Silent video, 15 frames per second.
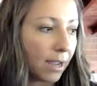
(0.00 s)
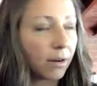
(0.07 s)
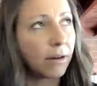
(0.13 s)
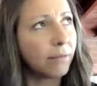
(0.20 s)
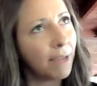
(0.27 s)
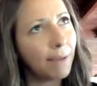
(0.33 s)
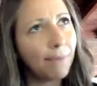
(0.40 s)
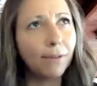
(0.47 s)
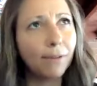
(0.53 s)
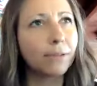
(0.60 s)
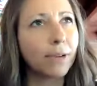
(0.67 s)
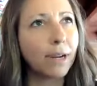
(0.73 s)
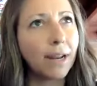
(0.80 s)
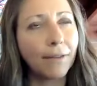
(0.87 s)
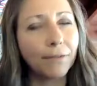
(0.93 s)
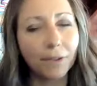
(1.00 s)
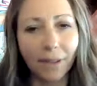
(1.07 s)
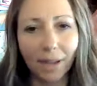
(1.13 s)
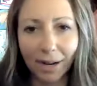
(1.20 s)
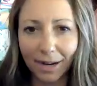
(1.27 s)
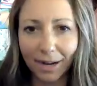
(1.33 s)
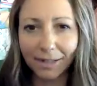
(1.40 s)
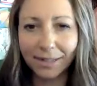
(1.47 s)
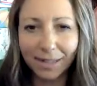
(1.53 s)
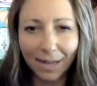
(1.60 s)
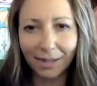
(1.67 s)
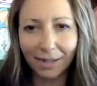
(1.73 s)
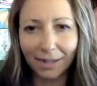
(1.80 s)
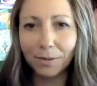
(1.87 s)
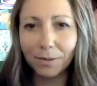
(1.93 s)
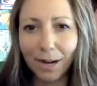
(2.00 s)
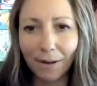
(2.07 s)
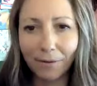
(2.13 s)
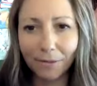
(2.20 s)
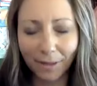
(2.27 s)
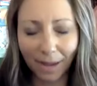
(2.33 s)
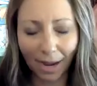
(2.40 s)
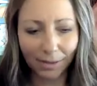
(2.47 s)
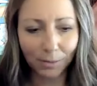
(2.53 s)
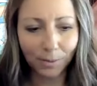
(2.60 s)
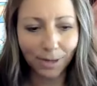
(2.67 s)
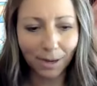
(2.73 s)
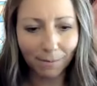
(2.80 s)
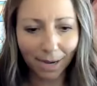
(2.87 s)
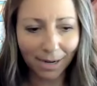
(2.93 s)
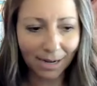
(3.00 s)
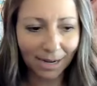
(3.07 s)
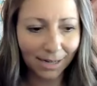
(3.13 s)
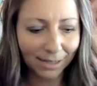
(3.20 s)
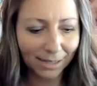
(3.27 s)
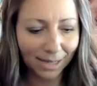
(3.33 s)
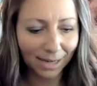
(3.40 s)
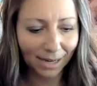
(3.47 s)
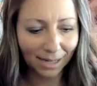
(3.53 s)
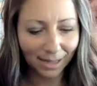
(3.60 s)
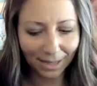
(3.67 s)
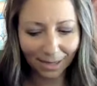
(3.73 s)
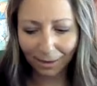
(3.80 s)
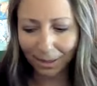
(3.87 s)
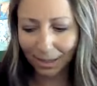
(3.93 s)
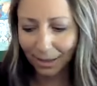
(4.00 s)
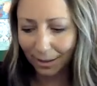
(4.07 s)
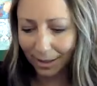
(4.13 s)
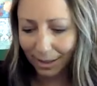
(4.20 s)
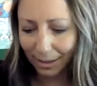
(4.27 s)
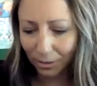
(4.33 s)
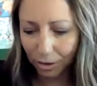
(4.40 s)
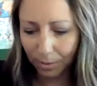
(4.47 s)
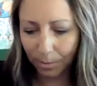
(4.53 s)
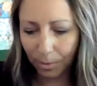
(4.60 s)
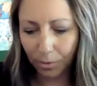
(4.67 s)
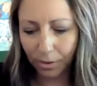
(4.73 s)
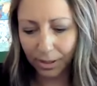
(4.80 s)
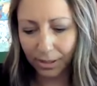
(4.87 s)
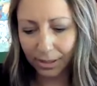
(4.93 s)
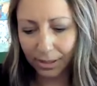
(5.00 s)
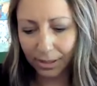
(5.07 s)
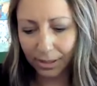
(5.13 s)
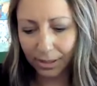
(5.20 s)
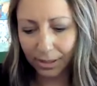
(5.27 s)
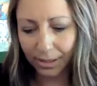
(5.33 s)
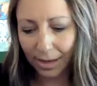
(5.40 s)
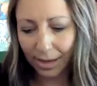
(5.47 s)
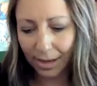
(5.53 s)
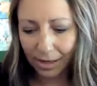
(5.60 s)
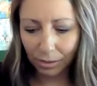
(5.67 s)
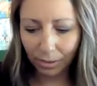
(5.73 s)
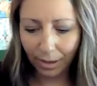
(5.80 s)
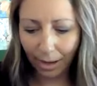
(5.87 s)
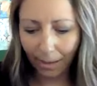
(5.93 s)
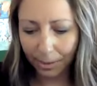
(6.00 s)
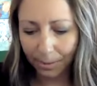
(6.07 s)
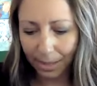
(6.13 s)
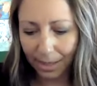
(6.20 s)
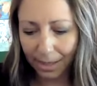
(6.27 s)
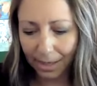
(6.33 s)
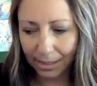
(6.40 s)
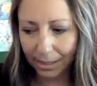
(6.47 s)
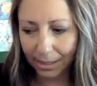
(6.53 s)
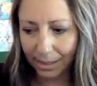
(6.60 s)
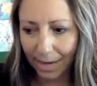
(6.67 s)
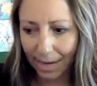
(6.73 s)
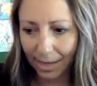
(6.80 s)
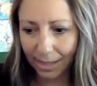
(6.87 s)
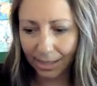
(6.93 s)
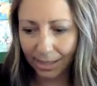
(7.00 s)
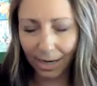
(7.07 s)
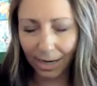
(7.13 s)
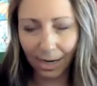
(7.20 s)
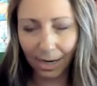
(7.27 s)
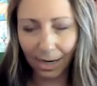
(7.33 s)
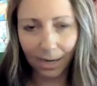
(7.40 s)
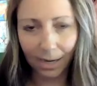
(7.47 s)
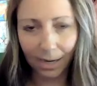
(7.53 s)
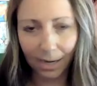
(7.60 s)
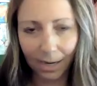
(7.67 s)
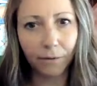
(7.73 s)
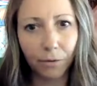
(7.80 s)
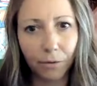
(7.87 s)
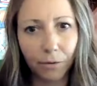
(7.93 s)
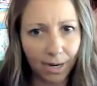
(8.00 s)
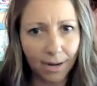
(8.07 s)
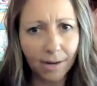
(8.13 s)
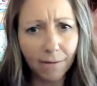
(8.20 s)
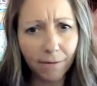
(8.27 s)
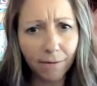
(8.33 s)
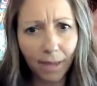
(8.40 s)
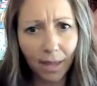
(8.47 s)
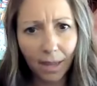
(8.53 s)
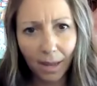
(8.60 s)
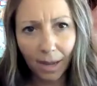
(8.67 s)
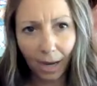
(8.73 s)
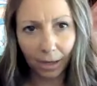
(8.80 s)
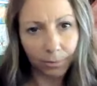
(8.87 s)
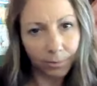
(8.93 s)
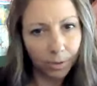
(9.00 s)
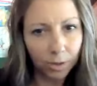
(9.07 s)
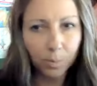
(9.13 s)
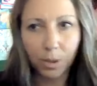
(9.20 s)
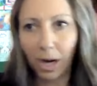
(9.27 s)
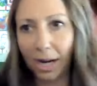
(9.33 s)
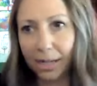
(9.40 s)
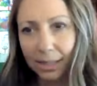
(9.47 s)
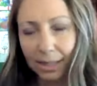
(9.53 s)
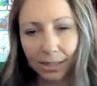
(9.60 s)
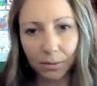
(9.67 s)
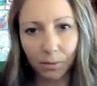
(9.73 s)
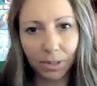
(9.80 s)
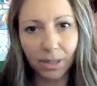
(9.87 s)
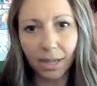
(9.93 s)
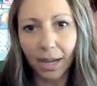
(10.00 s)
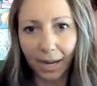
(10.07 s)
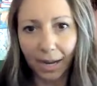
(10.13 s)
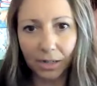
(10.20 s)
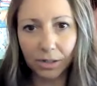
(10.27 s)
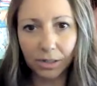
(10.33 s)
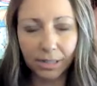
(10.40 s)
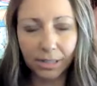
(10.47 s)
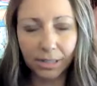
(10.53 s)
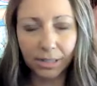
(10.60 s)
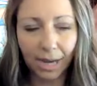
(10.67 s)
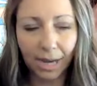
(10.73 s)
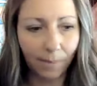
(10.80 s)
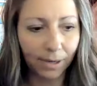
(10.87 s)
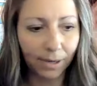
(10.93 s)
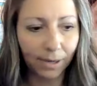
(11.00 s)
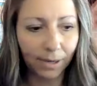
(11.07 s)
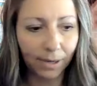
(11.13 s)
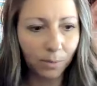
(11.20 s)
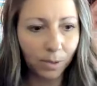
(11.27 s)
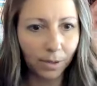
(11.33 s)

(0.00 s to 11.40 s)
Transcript: or maybe it was right after that, I guess. Yeah, it's right after that is when I met Nancy. Then I did a leadership course. She really helped me just take the time to kind of grieve and almost process what the heck just happened, but